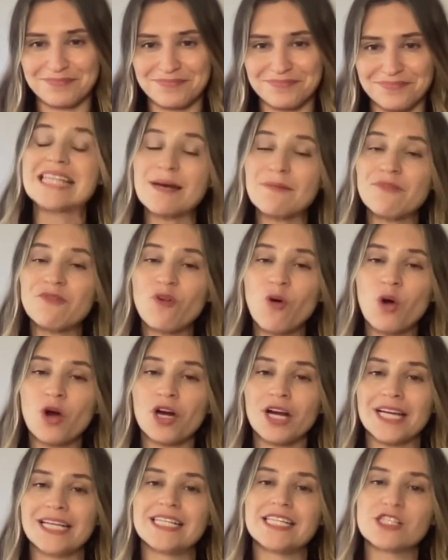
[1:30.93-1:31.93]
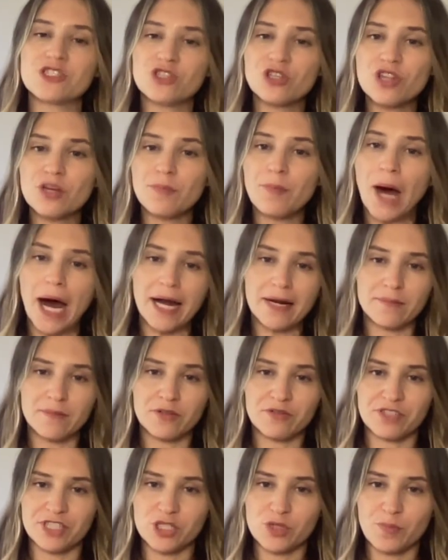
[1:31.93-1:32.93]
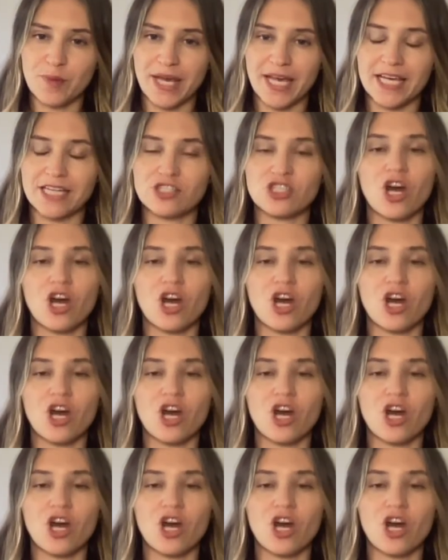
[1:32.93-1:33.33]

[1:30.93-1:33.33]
Step 4, initial the bottom of each page.